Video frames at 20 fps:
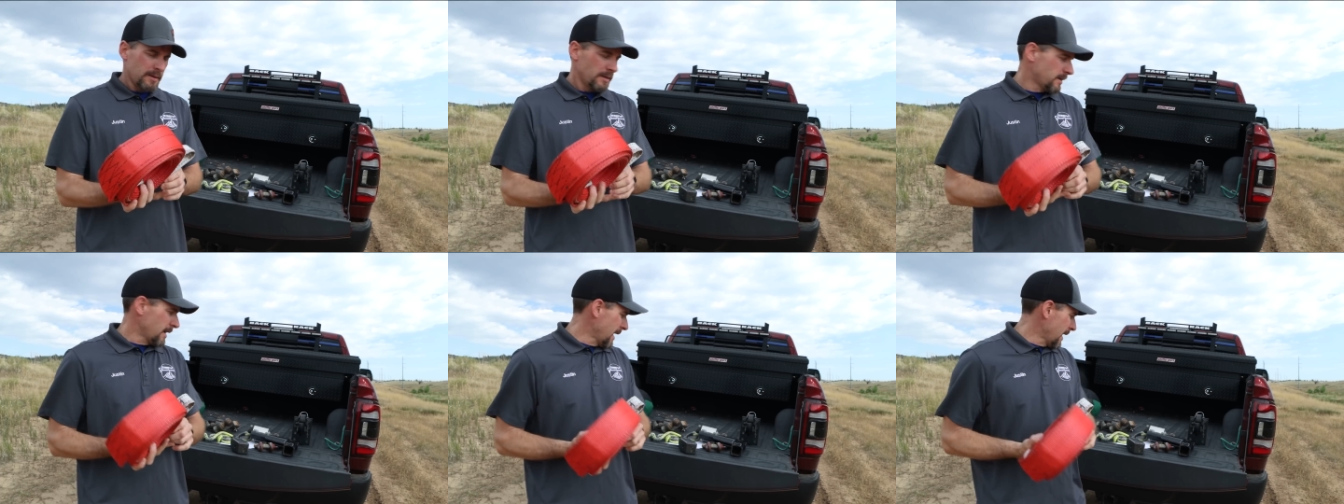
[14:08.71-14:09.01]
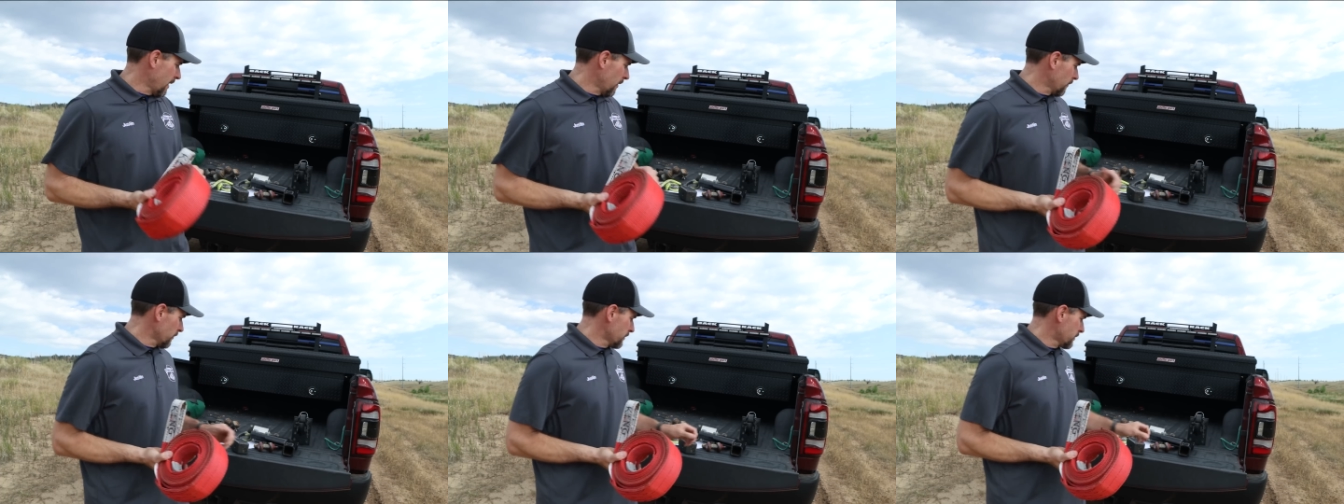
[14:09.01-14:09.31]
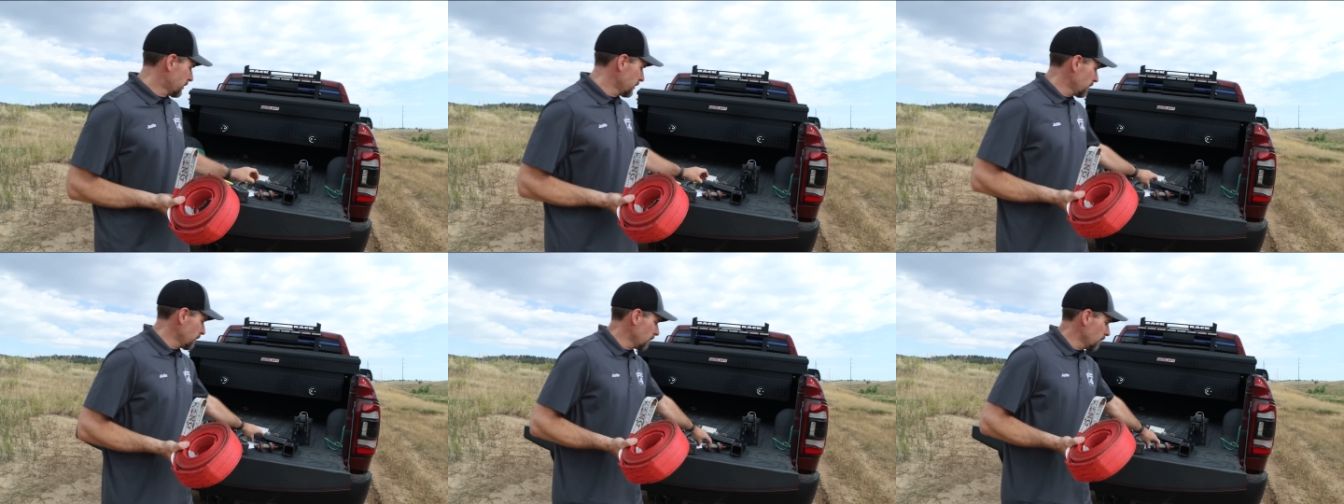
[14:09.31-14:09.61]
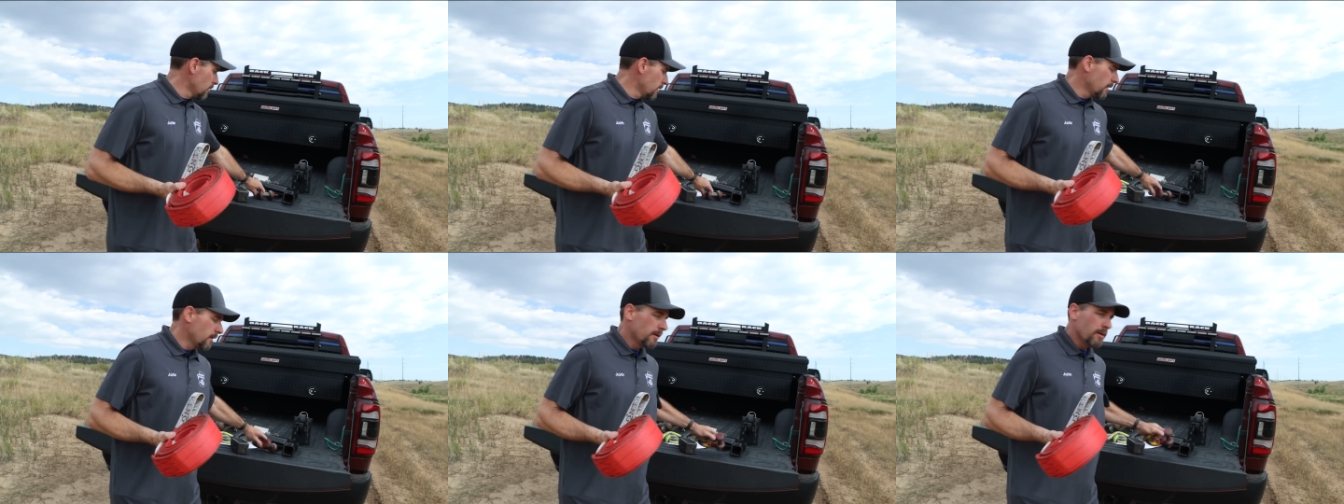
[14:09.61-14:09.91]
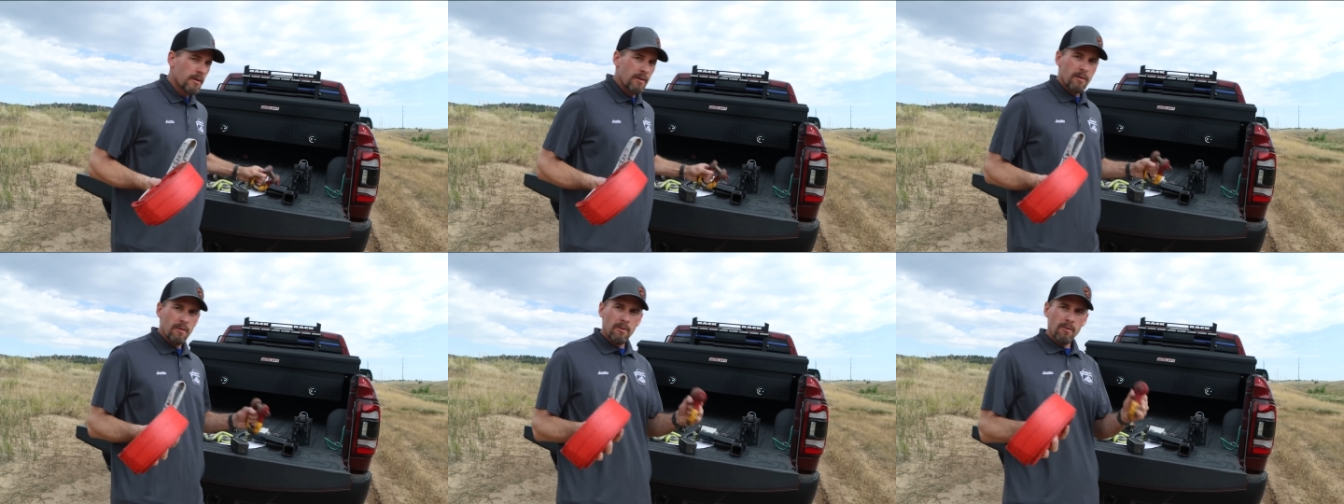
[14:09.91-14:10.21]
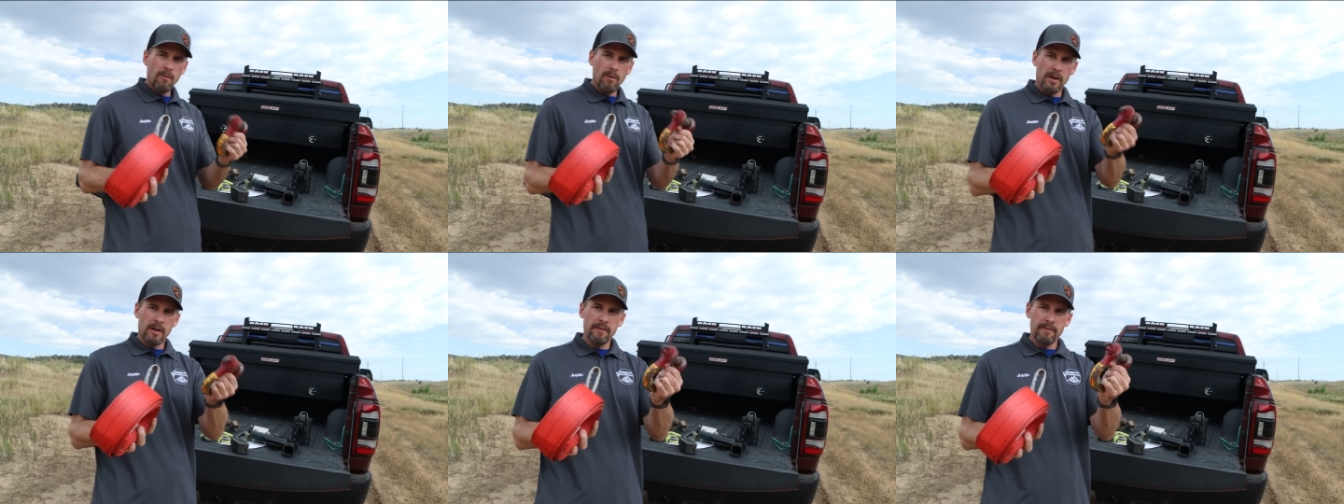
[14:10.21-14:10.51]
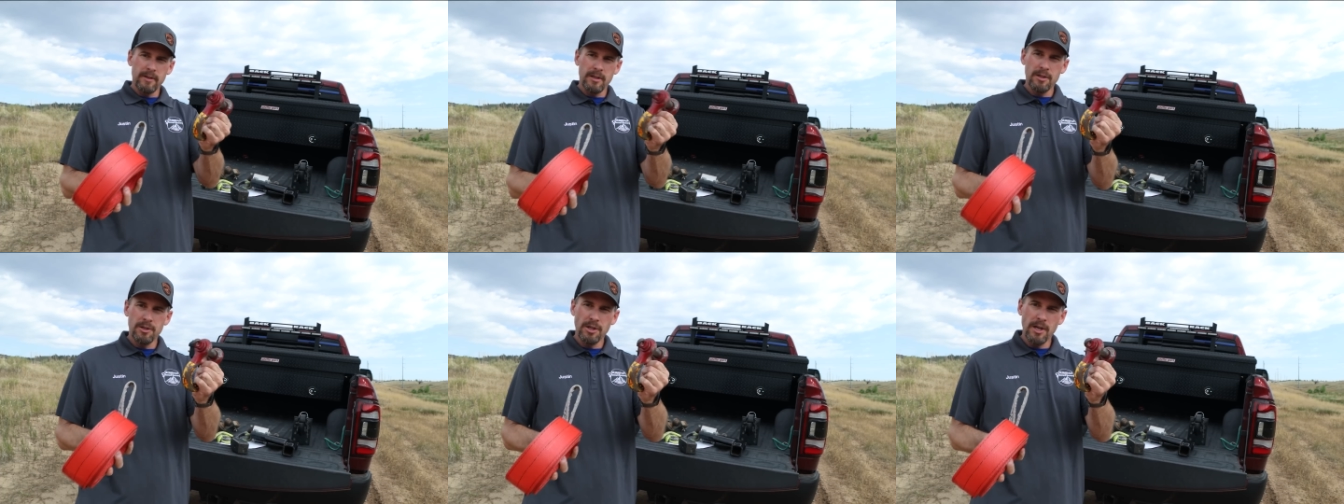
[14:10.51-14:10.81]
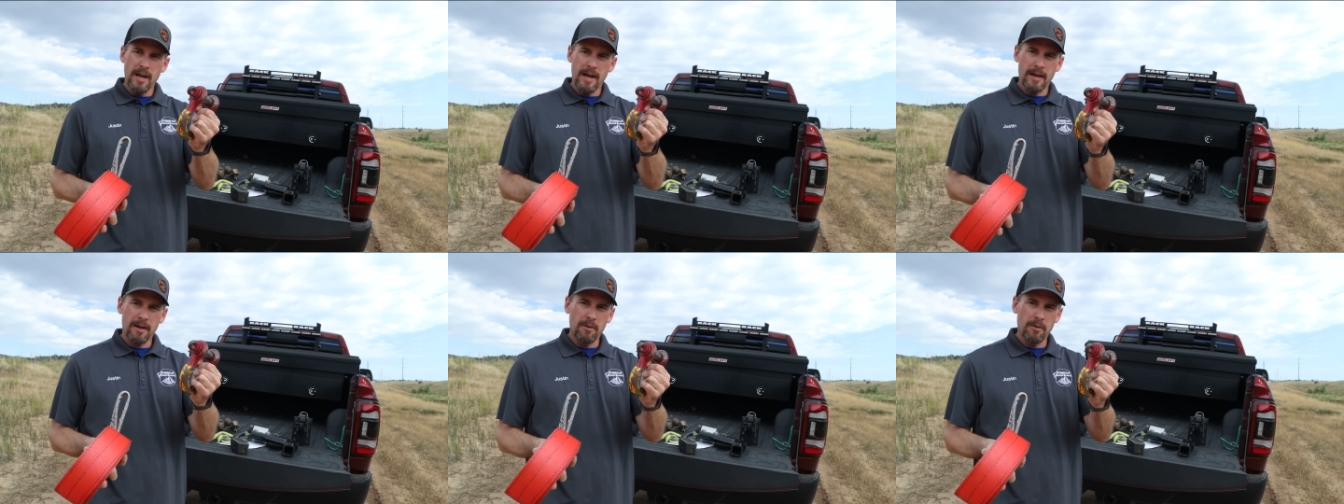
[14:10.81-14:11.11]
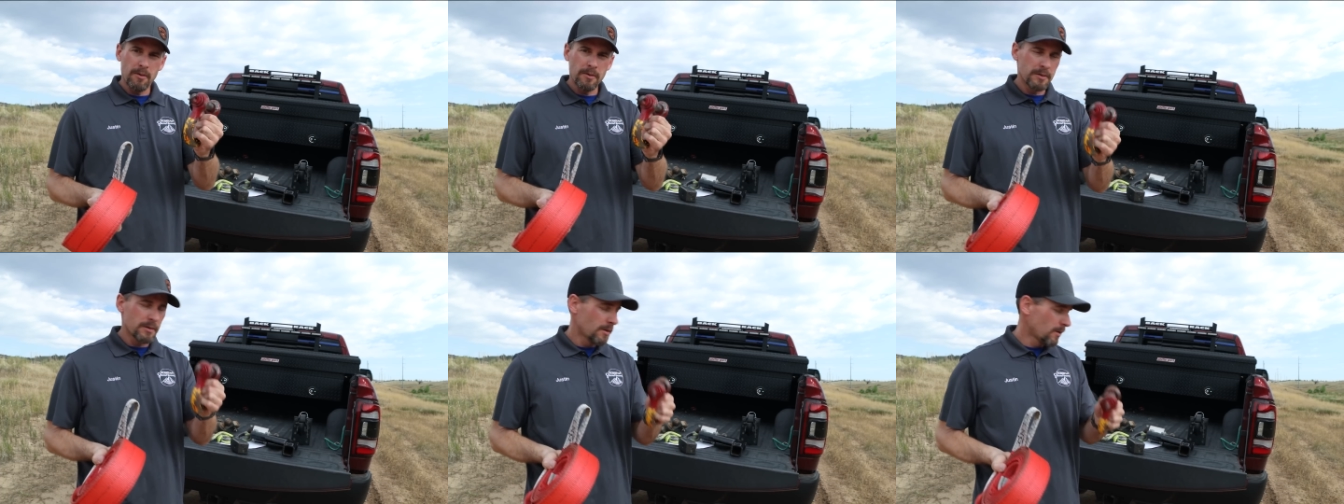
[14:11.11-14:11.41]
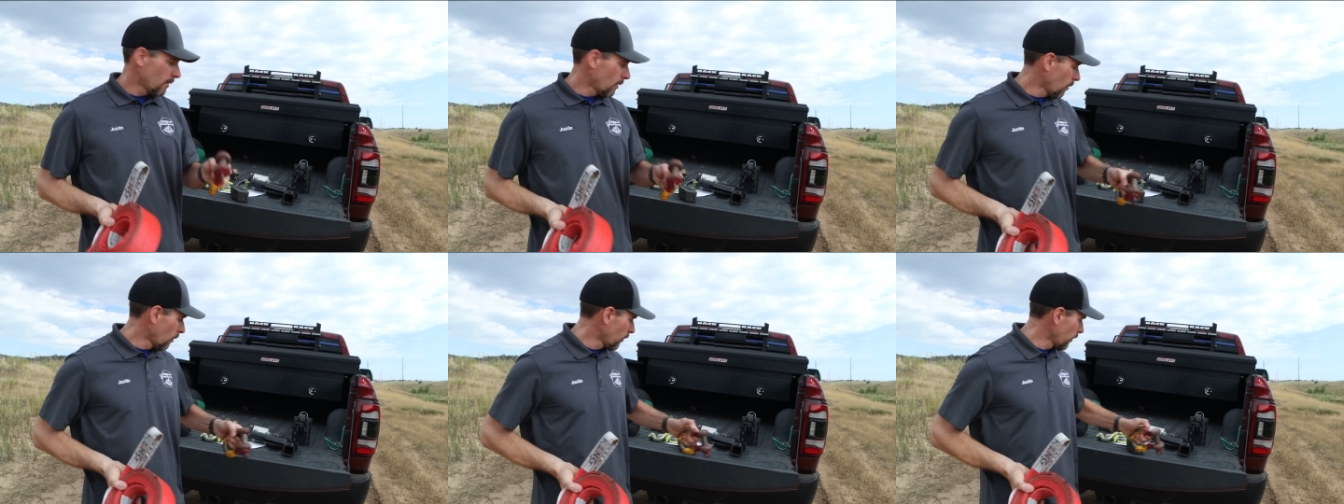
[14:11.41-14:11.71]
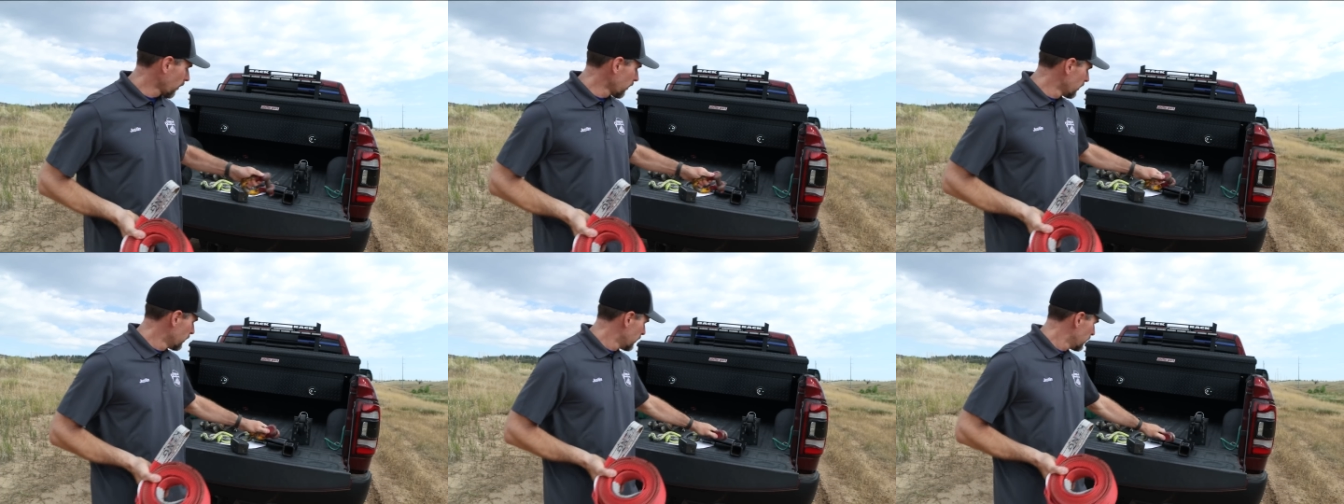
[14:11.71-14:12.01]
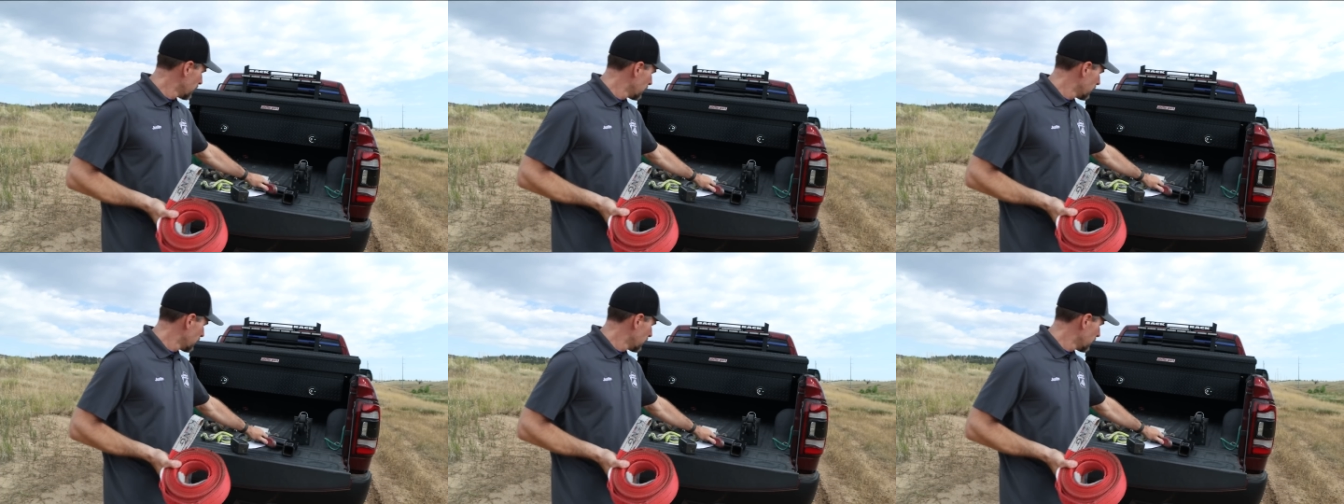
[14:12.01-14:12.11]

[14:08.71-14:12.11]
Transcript: down to one of these shackles or